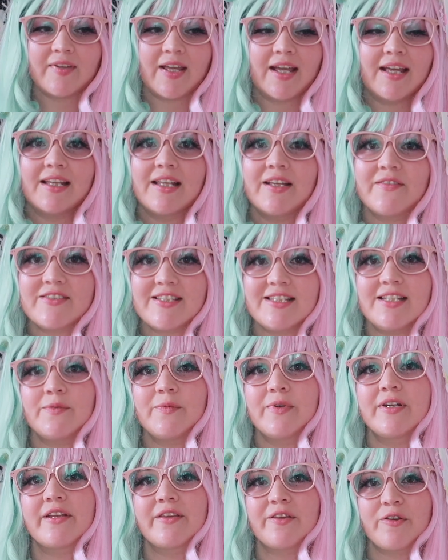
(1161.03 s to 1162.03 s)
I love seeing
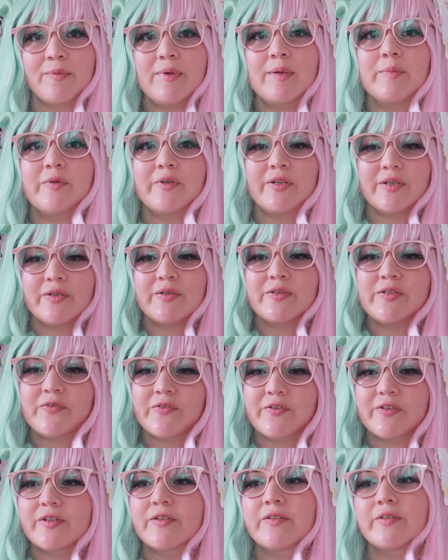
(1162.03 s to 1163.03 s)
what other people use
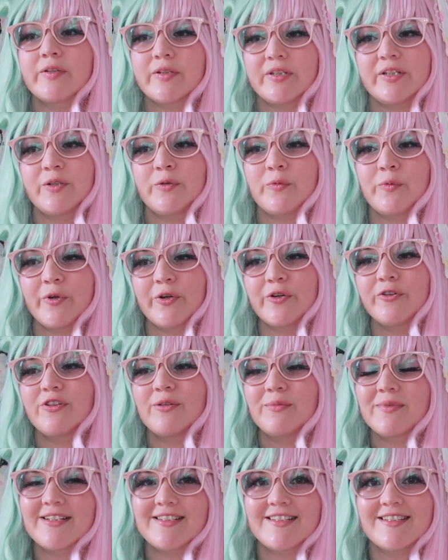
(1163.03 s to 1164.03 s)
for their Lolita
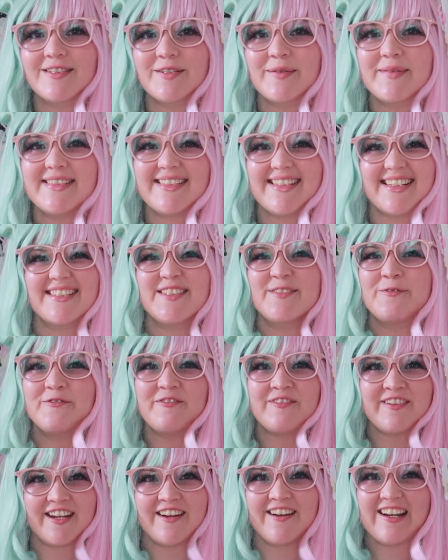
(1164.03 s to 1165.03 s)
wardrobe because it's always like so
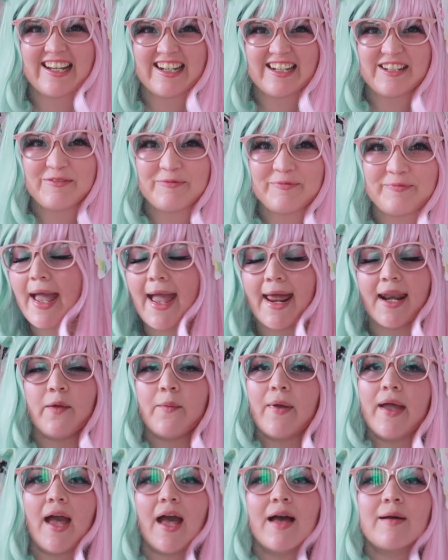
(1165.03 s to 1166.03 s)
varied.
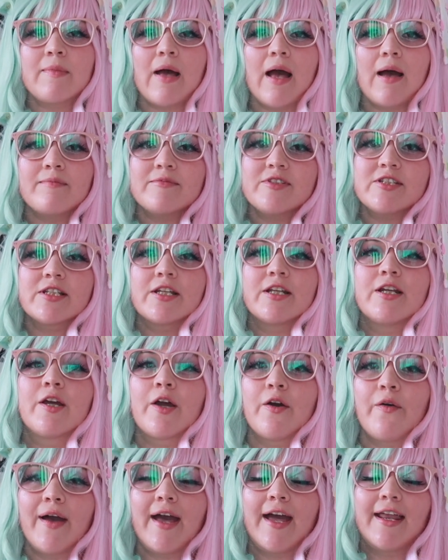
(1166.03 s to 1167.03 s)
Anyway, I'm just gonna
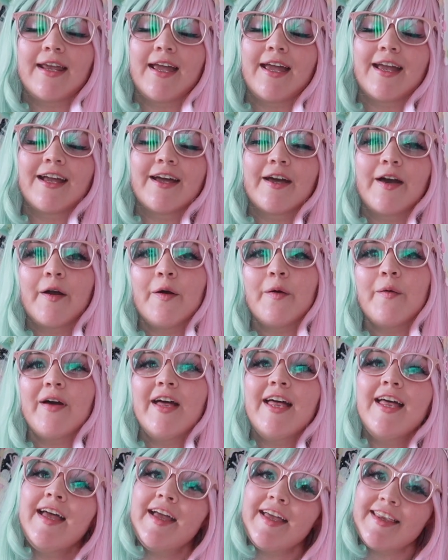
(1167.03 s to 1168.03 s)
go ahead and go.
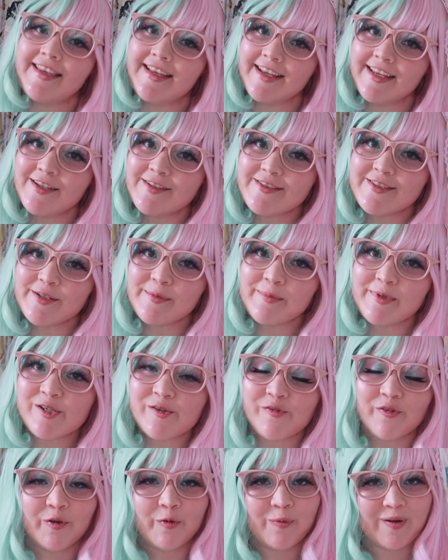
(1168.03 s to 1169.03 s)
Thank you so
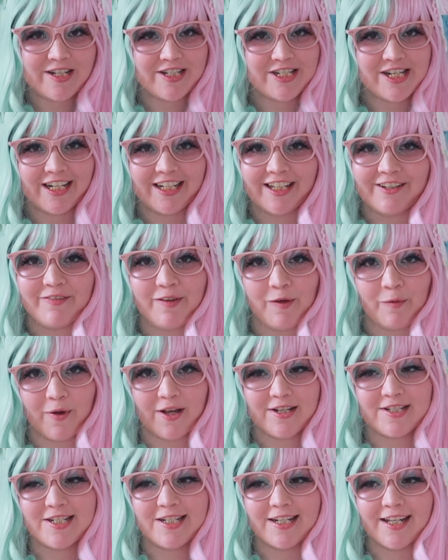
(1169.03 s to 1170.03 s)
much for watching if you
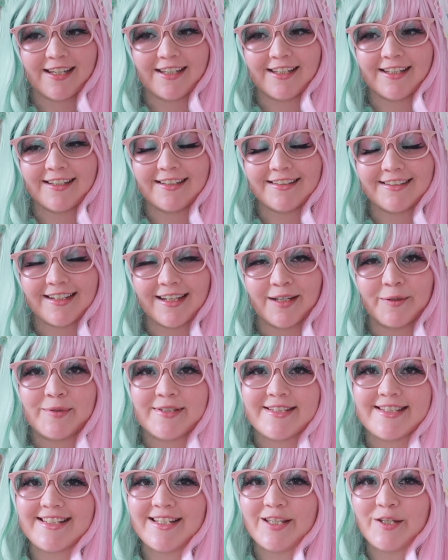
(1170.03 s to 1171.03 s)
watched, and I will
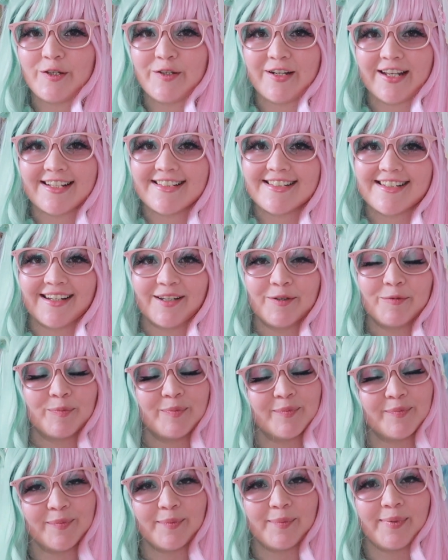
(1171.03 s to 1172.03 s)
see you next time.
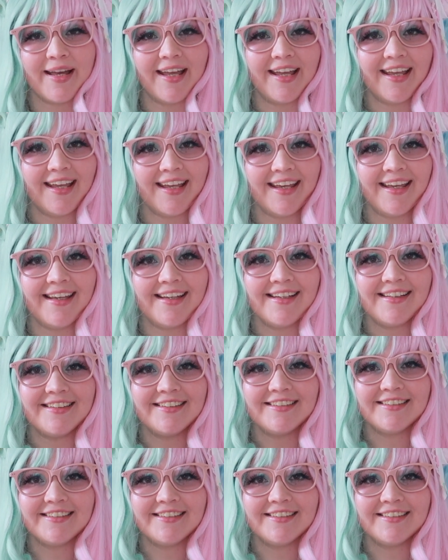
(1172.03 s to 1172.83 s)
Bye!